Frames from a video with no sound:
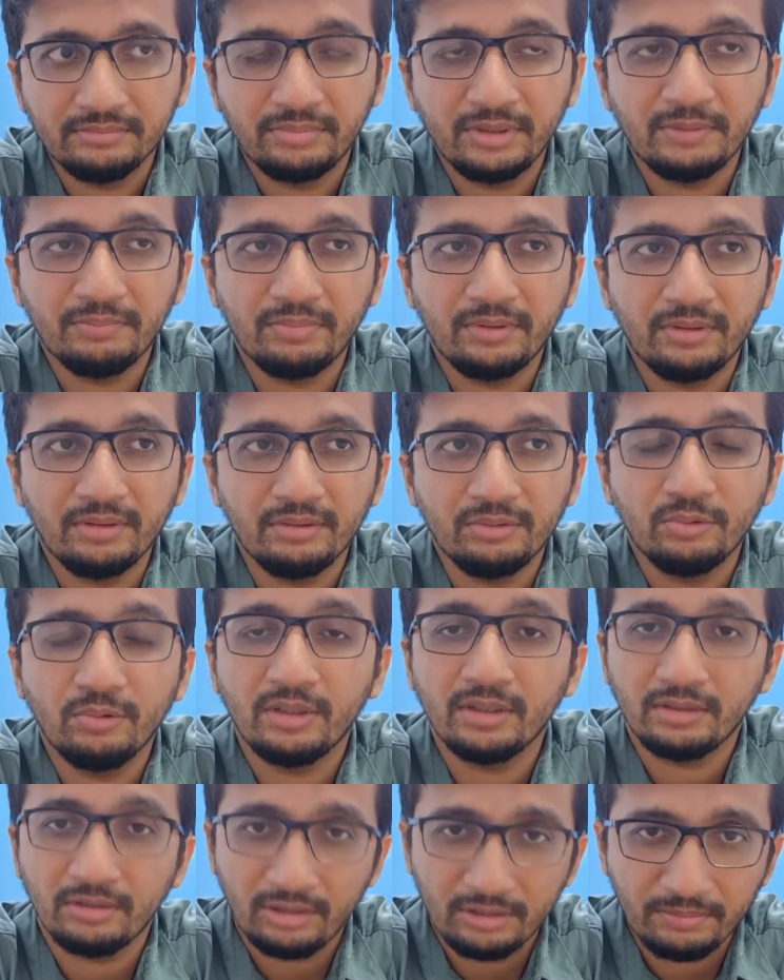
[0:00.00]
people who
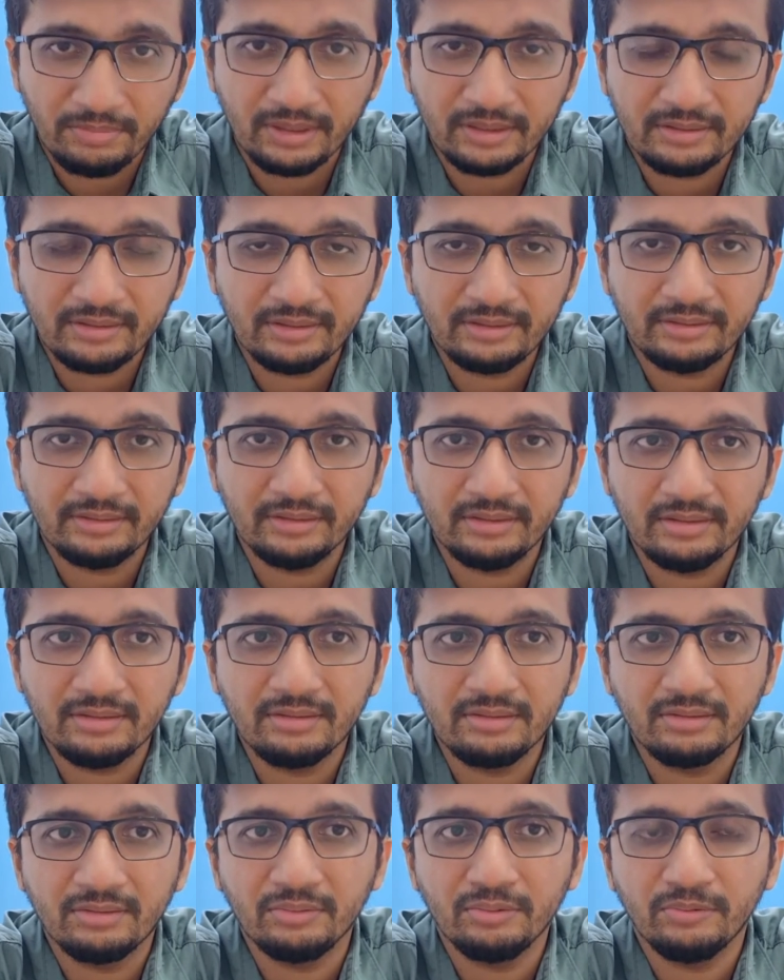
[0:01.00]
are not plastic
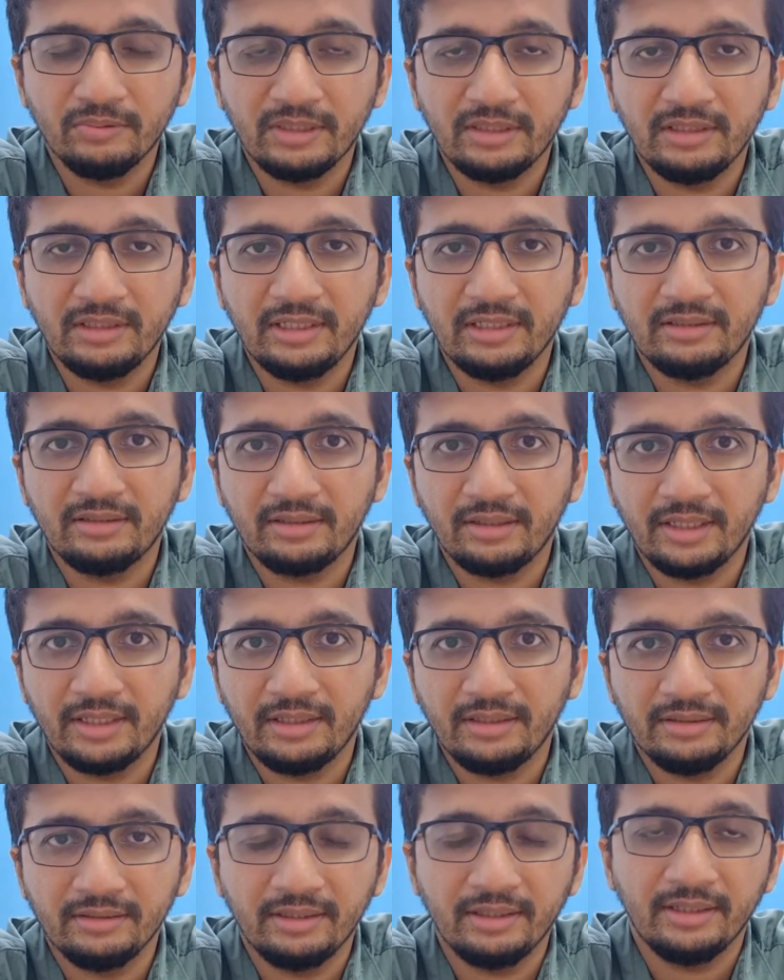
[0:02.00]
surgeons, who when they
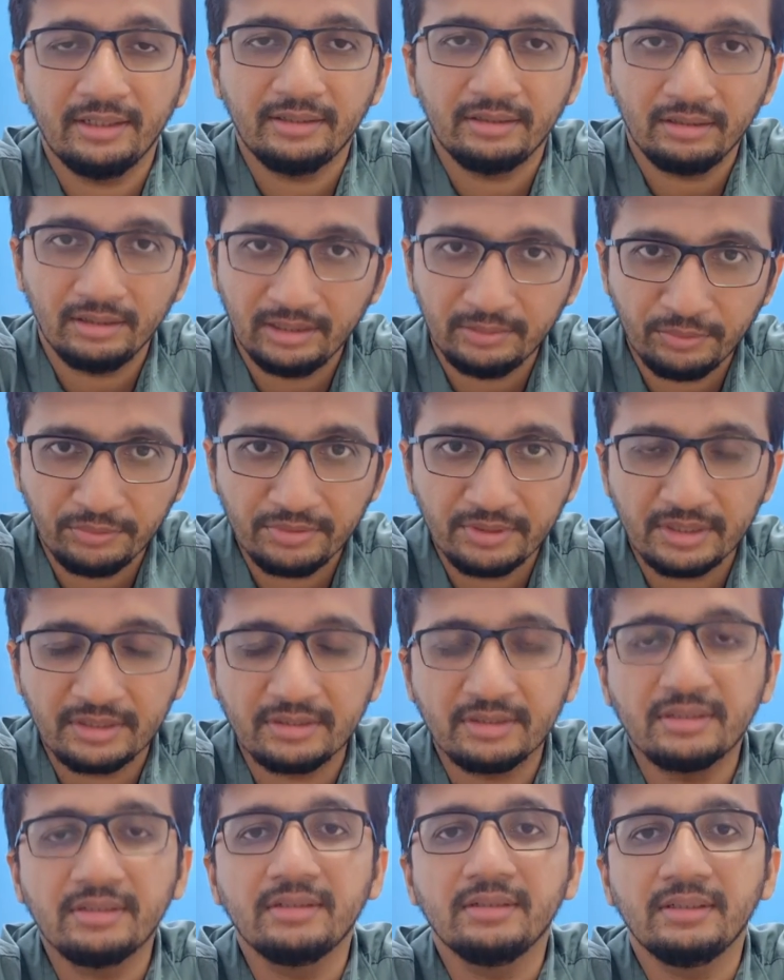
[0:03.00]
try their hand
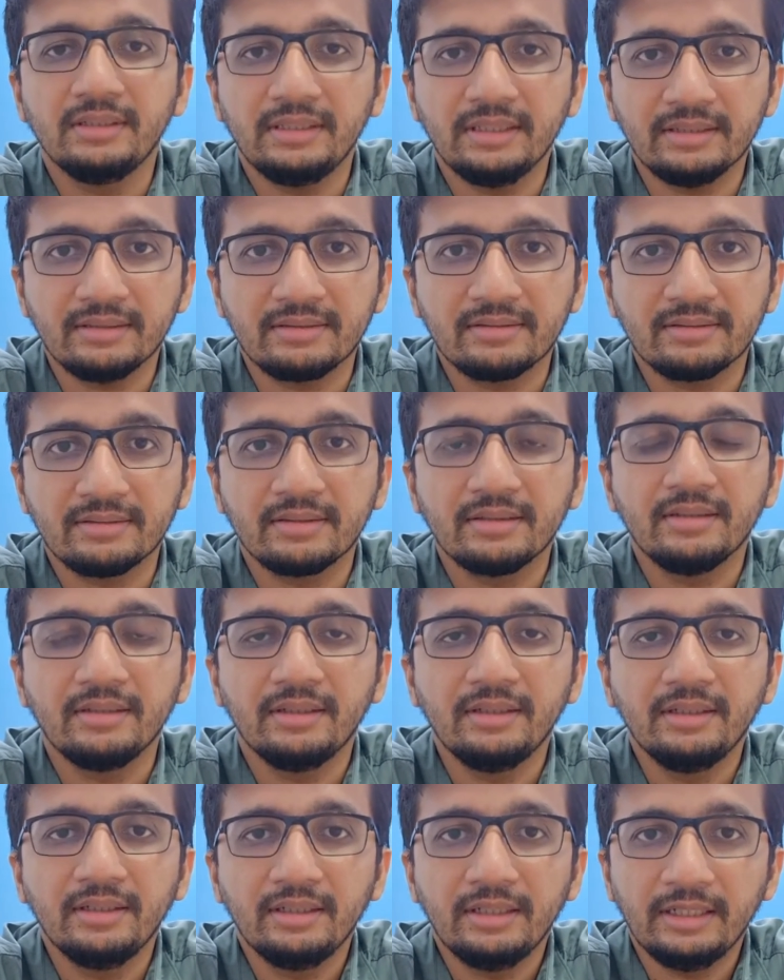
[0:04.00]
liposuction, yes,
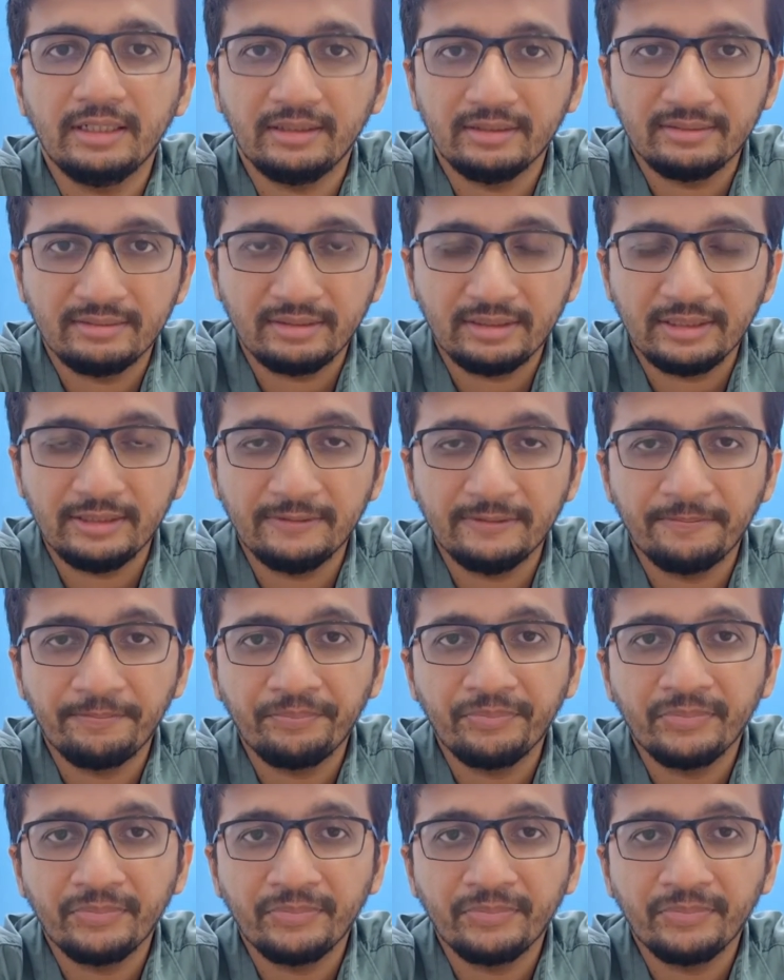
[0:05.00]
it is seen,